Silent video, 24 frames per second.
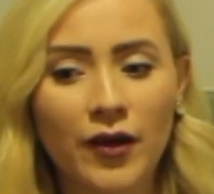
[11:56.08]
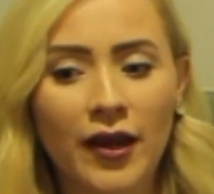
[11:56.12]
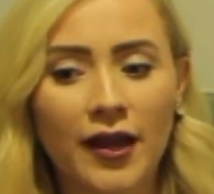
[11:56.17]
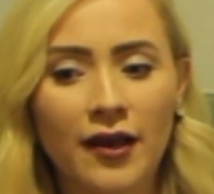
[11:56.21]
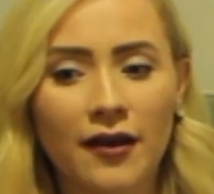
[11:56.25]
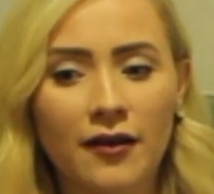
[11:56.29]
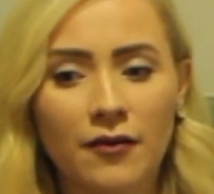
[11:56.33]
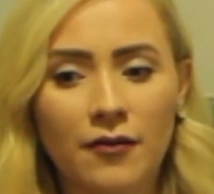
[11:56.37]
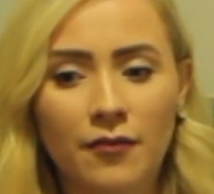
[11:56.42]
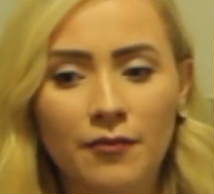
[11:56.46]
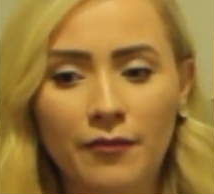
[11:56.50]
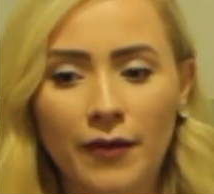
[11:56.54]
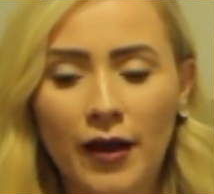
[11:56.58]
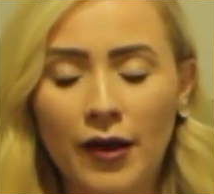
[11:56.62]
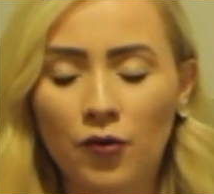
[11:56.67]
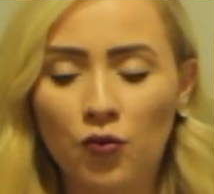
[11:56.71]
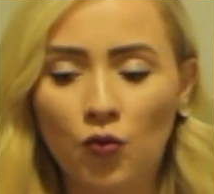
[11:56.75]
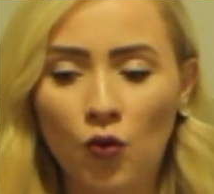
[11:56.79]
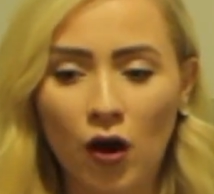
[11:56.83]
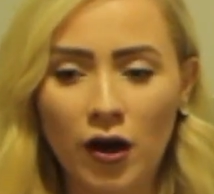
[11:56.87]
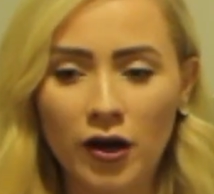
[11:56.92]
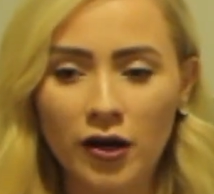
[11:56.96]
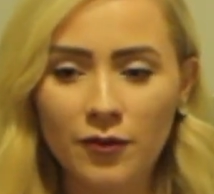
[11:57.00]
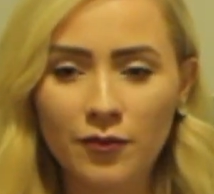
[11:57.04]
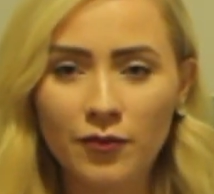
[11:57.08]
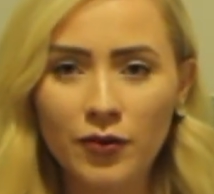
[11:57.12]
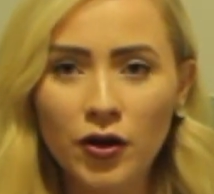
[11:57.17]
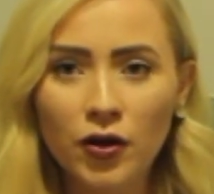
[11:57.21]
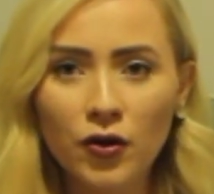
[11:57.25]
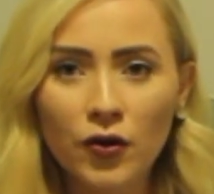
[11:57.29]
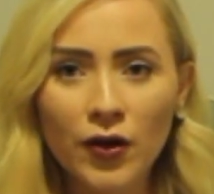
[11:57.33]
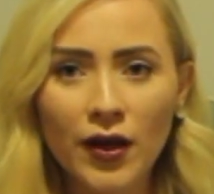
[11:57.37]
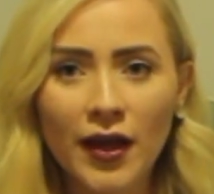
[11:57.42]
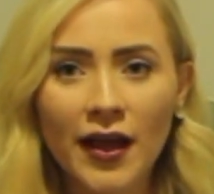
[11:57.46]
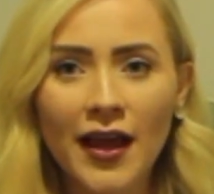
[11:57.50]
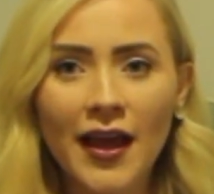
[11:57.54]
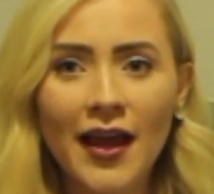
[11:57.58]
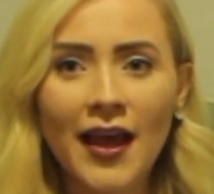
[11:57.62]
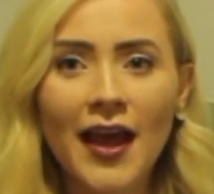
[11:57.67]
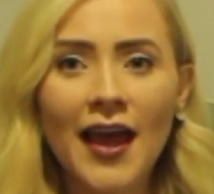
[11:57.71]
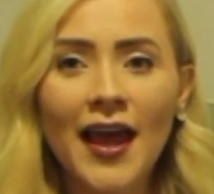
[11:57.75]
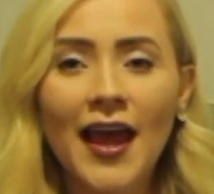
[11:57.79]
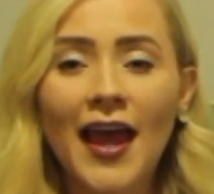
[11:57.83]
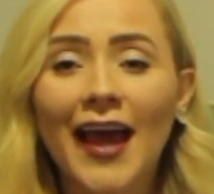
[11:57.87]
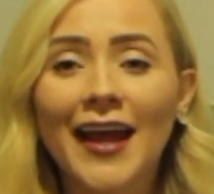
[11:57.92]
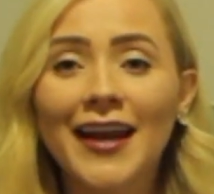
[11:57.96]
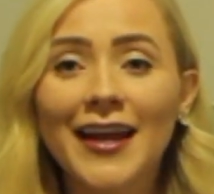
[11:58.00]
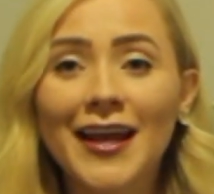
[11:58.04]
when my water broke.
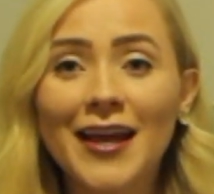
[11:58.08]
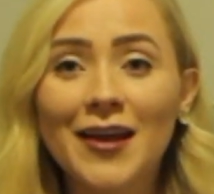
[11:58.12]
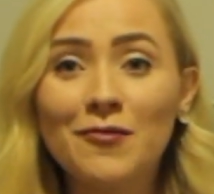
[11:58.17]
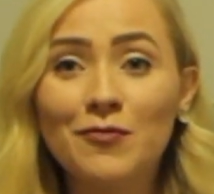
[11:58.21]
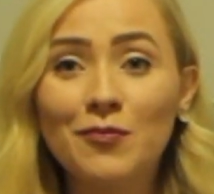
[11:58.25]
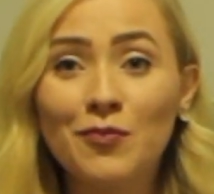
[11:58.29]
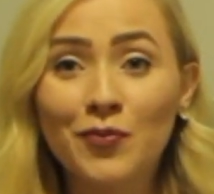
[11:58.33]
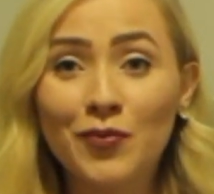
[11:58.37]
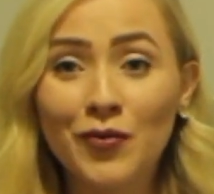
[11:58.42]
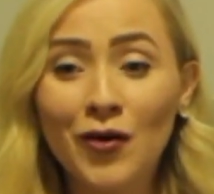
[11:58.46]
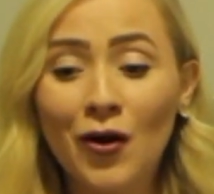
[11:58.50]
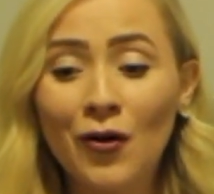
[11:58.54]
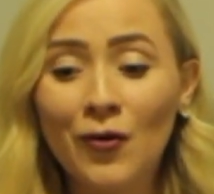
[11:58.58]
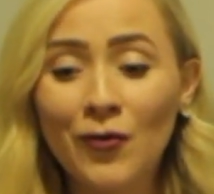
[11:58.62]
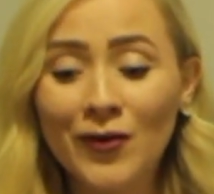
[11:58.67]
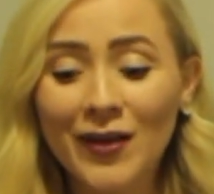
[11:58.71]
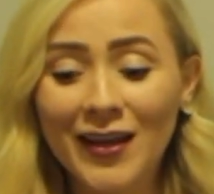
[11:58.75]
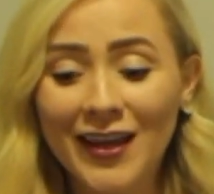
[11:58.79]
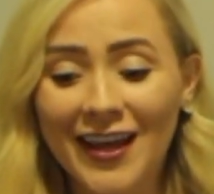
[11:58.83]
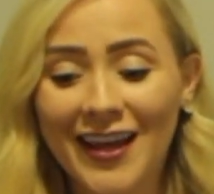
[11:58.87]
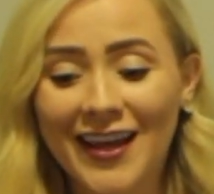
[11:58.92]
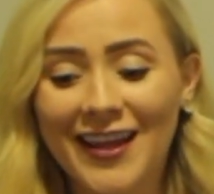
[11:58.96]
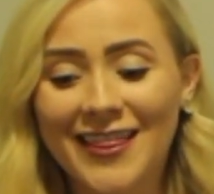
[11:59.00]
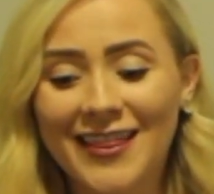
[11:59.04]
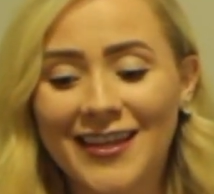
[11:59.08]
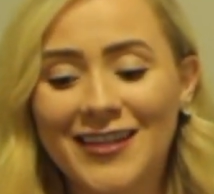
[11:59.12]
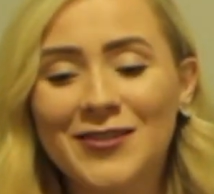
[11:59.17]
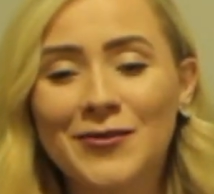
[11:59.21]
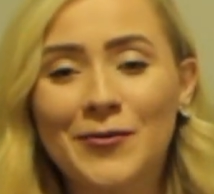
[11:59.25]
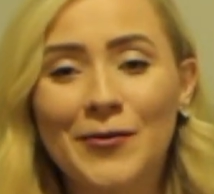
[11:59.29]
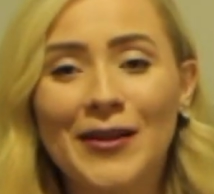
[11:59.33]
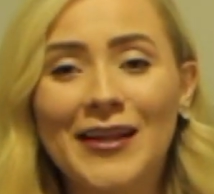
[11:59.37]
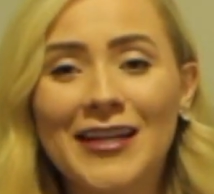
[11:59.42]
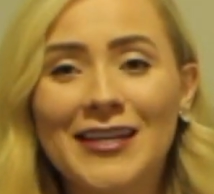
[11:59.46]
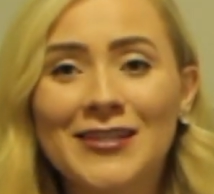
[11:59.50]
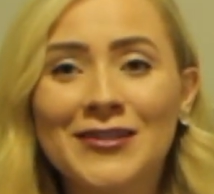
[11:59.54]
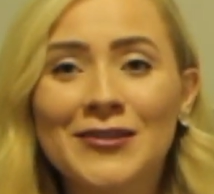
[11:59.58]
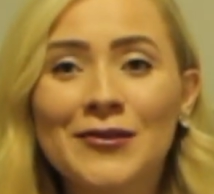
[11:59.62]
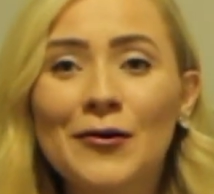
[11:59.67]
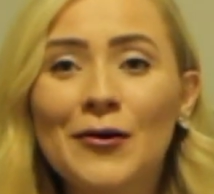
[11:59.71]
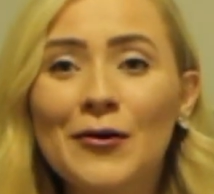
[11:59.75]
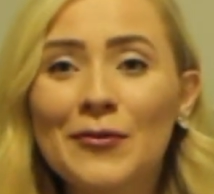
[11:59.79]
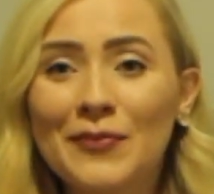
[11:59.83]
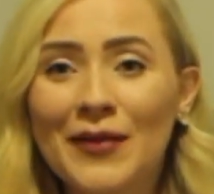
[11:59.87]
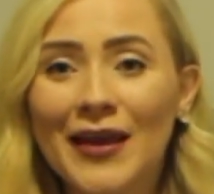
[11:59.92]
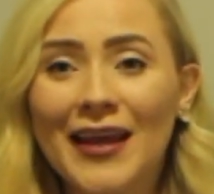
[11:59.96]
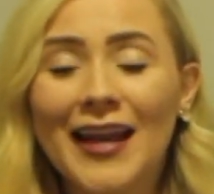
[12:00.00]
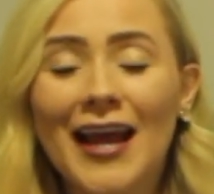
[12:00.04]
And it broke in the toilet,
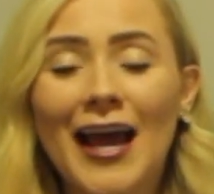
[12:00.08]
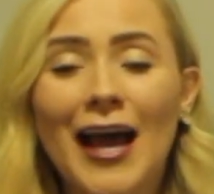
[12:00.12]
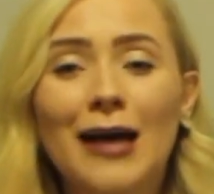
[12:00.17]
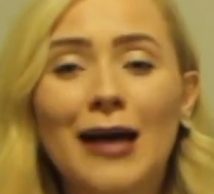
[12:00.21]
so it made